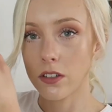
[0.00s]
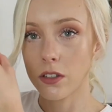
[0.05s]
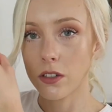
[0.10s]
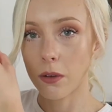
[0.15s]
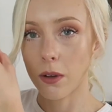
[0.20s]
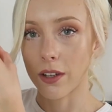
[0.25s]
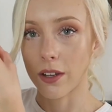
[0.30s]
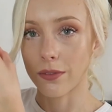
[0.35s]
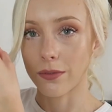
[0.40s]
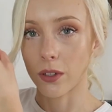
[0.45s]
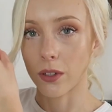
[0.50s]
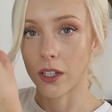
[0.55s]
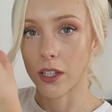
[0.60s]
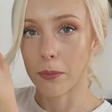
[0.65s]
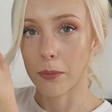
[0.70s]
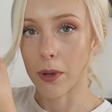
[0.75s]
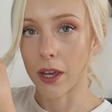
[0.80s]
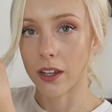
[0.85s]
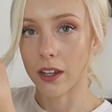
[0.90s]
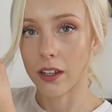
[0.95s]
it's just quite a
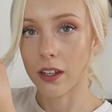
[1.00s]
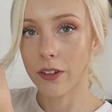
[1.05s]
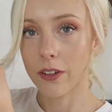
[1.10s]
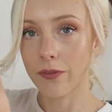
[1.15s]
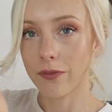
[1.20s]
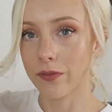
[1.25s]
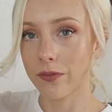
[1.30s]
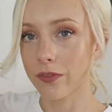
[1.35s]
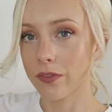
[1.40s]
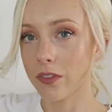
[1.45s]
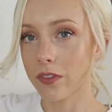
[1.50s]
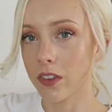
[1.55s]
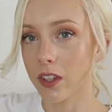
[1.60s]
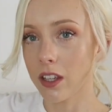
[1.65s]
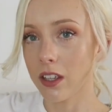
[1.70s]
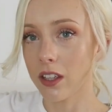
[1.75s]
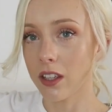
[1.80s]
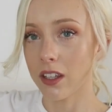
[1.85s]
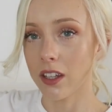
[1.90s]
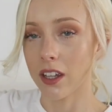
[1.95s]
funky bag.
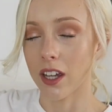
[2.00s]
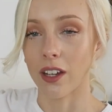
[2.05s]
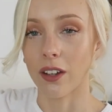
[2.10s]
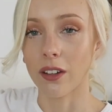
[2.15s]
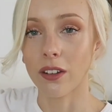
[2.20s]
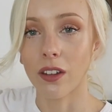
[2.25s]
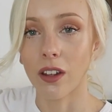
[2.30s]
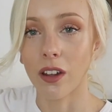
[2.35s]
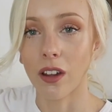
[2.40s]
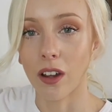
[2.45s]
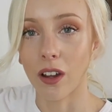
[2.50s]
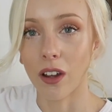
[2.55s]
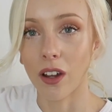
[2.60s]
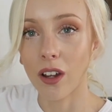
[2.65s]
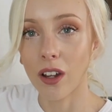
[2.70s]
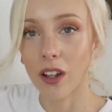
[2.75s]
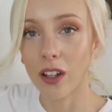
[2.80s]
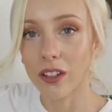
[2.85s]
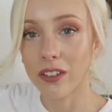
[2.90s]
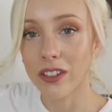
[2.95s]
And I
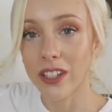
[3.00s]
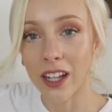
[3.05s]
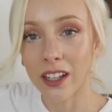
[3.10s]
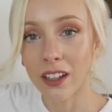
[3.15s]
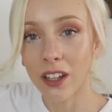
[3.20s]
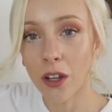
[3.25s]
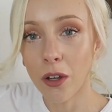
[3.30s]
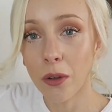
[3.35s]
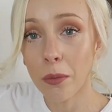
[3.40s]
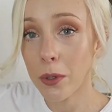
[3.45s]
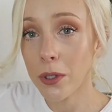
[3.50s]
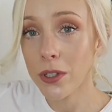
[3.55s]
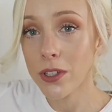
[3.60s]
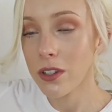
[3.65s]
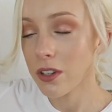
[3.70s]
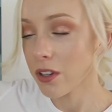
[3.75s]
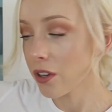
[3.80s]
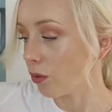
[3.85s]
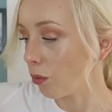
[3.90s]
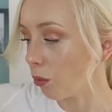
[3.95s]
thought, yellow
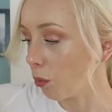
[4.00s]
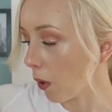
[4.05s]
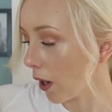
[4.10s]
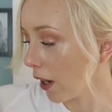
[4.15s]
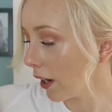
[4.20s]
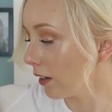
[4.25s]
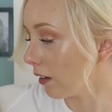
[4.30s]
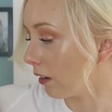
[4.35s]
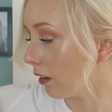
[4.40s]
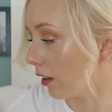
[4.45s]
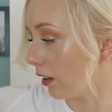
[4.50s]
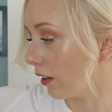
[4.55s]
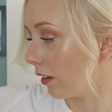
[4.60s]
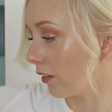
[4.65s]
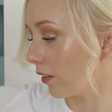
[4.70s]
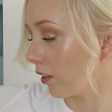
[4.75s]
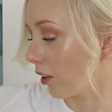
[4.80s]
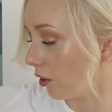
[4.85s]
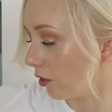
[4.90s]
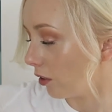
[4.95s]
mustard, why
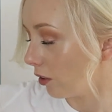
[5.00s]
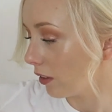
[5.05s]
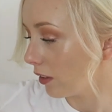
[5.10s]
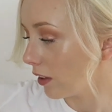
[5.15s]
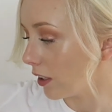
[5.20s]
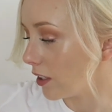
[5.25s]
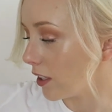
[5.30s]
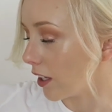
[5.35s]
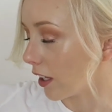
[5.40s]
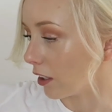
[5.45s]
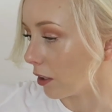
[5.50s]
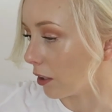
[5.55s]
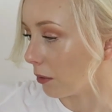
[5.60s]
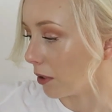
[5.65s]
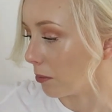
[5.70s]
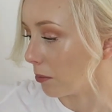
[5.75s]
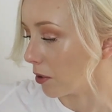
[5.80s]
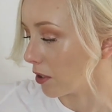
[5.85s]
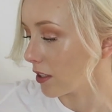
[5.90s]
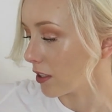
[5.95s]
not? Got nothing
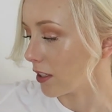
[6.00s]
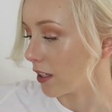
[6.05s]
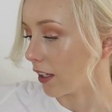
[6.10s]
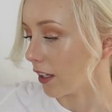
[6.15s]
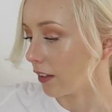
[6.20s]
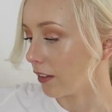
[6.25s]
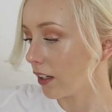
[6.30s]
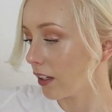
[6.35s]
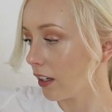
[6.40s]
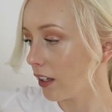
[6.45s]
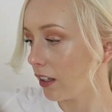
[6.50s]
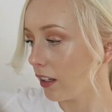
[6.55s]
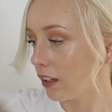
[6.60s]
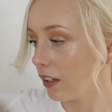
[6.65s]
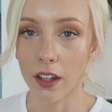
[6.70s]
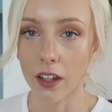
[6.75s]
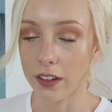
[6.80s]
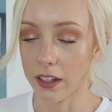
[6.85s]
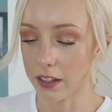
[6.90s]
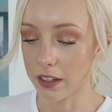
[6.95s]
yellowy mustard.
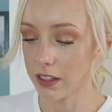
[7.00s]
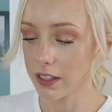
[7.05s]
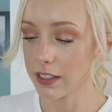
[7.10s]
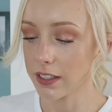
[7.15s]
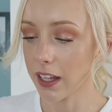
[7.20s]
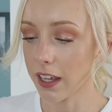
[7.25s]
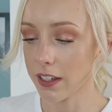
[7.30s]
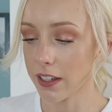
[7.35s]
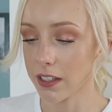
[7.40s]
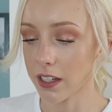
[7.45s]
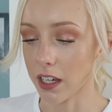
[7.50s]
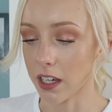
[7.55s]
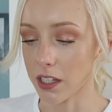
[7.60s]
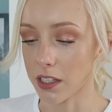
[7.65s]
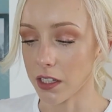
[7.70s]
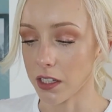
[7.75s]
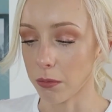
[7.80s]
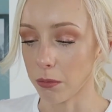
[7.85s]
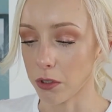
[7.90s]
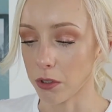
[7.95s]
And then this last
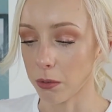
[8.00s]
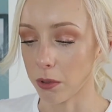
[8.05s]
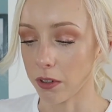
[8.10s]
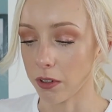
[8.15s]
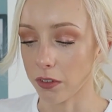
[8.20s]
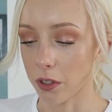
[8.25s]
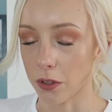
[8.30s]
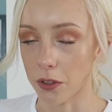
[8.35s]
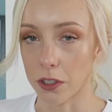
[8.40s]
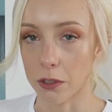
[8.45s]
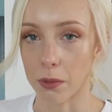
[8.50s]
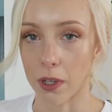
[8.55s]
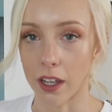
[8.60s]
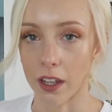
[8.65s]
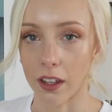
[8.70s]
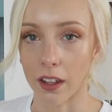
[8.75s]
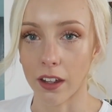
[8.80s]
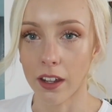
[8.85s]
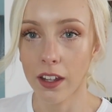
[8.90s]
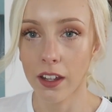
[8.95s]
item was one of those
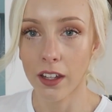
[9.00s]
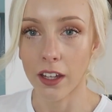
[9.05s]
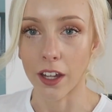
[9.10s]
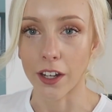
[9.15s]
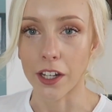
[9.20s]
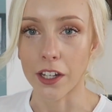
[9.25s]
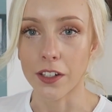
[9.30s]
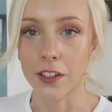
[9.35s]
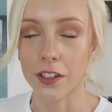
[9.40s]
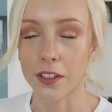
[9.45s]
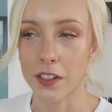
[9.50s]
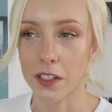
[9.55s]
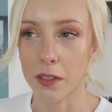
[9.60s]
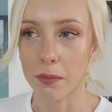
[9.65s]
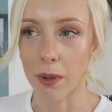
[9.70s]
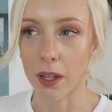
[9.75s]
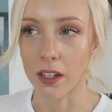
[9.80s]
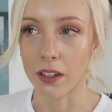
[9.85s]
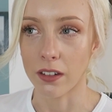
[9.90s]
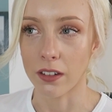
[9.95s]
where I needed to
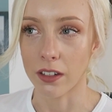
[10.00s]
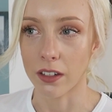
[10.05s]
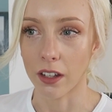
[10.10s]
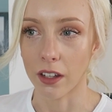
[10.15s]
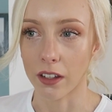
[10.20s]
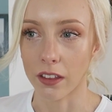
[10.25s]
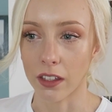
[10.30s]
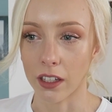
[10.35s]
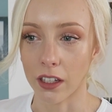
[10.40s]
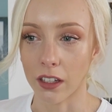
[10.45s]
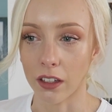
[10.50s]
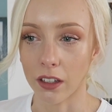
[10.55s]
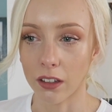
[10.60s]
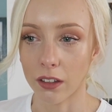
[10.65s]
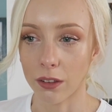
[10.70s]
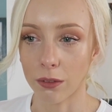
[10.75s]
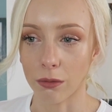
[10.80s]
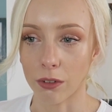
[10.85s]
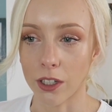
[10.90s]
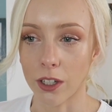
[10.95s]
spend, I
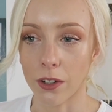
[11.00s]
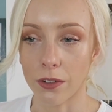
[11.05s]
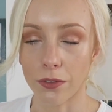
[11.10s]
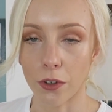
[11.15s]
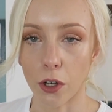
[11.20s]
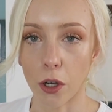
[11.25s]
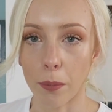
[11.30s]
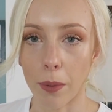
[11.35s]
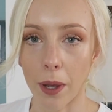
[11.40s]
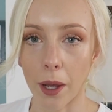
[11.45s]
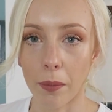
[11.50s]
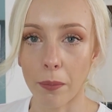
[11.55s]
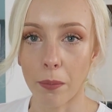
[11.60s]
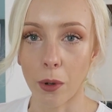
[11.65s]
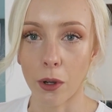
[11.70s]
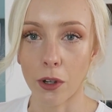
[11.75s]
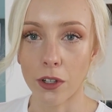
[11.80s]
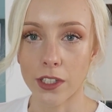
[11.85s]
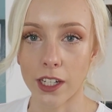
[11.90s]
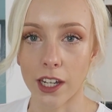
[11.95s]
think, £3 or £4
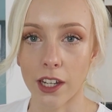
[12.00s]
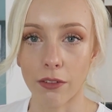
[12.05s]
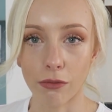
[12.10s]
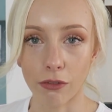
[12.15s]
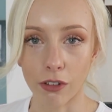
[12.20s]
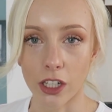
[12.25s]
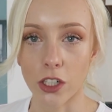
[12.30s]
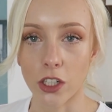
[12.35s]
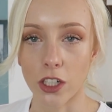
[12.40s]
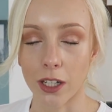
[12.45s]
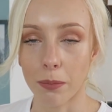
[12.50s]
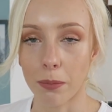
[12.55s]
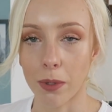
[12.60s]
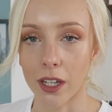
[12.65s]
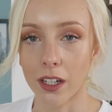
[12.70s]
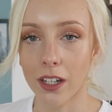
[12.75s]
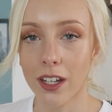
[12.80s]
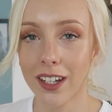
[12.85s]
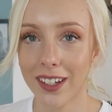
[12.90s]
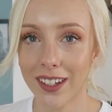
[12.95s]
more to get free
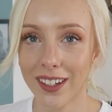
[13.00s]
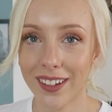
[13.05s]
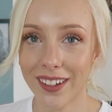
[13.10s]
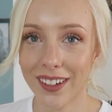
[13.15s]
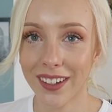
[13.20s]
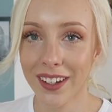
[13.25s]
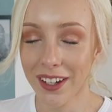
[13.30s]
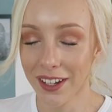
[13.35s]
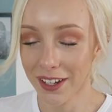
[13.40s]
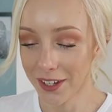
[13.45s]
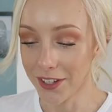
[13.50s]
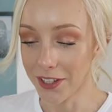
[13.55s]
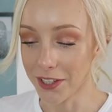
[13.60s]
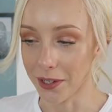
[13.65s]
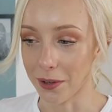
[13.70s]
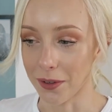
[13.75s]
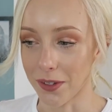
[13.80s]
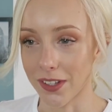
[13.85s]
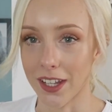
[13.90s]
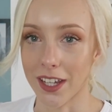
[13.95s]
shipping.
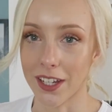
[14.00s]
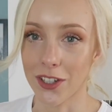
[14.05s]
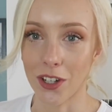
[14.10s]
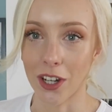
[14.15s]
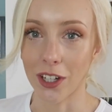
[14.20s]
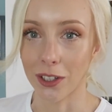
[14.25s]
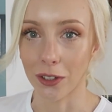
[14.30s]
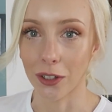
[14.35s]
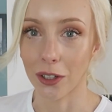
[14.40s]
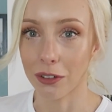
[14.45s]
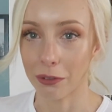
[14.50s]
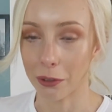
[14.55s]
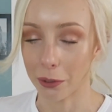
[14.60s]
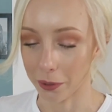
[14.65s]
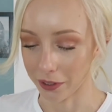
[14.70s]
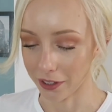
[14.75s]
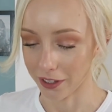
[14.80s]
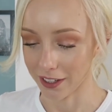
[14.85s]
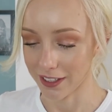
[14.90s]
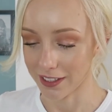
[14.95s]
So I was like trying to look through
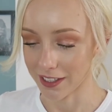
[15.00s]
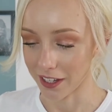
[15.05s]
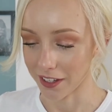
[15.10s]
all the